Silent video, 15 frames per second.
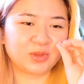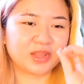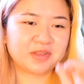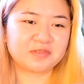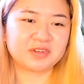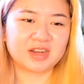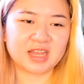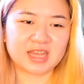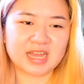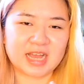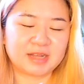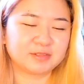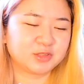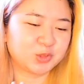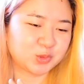Whenever I
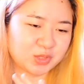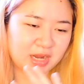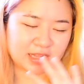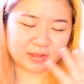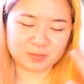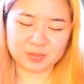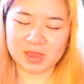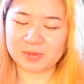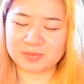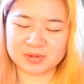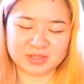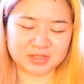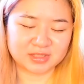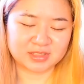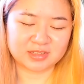have to write a
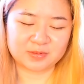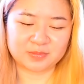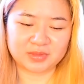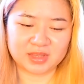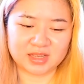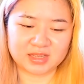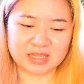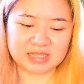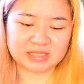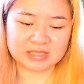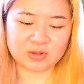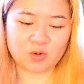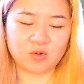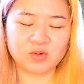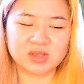paper or something,
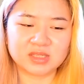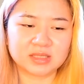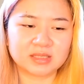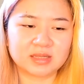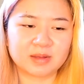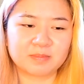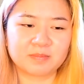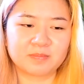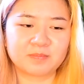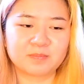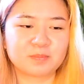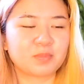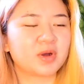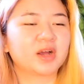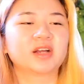it's always the
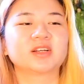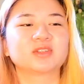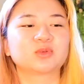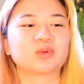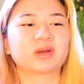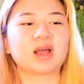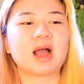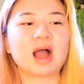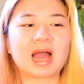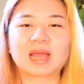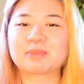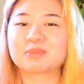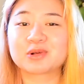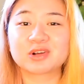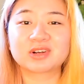part where
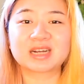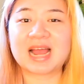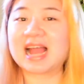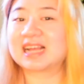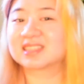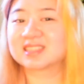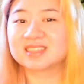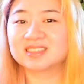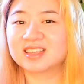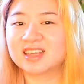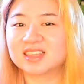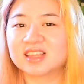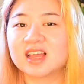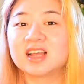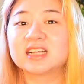I
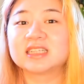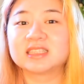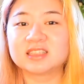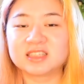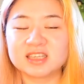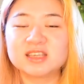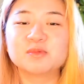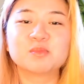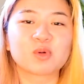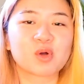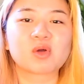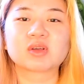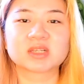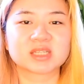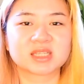procrastinate the
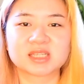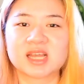most.